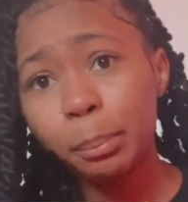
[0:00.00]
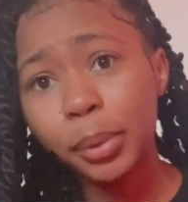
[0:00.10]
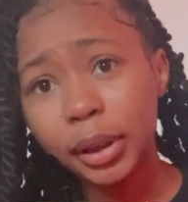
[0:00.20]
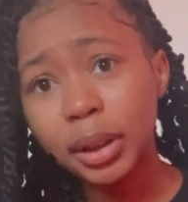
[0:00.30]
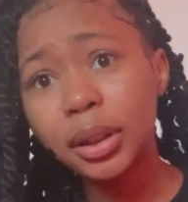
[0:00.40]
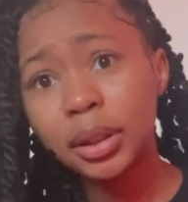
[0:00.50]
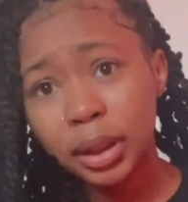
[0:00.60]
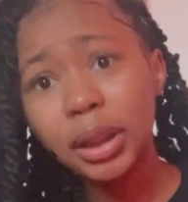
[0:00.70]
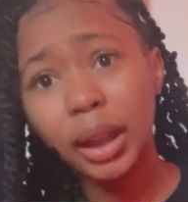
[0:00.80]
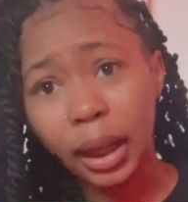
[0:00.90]
But
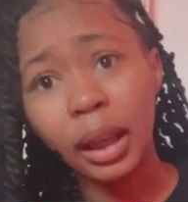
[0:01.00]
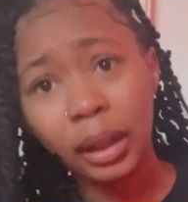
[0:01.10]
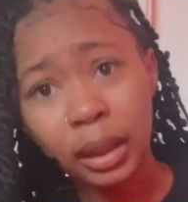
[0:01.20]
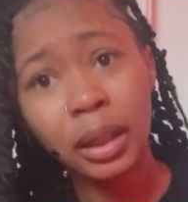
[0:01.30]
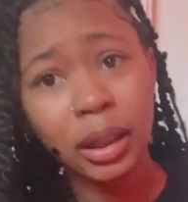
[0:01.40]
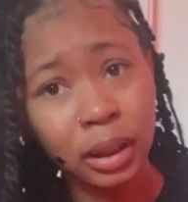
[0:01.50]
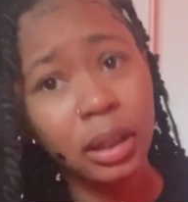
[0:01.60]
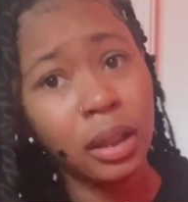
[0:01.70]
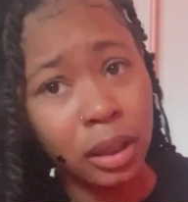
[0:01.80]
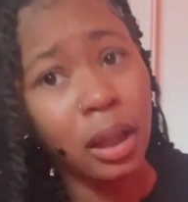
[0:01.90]
yeah,
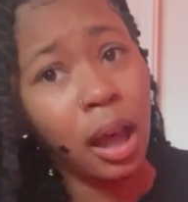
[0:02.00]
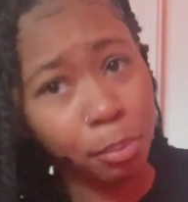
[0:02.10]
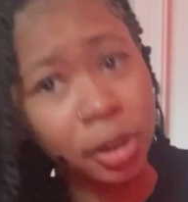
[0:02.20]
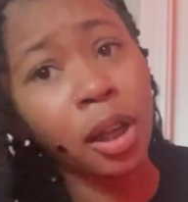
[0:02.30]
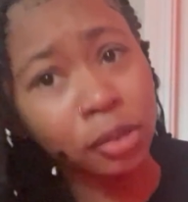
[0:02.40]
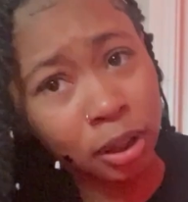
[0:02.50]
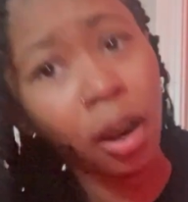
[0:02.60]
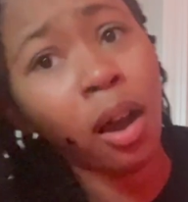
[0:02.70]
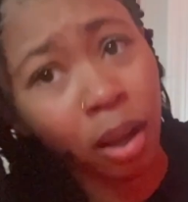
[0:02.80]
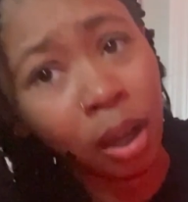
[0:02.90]
I'ma talk to y'all.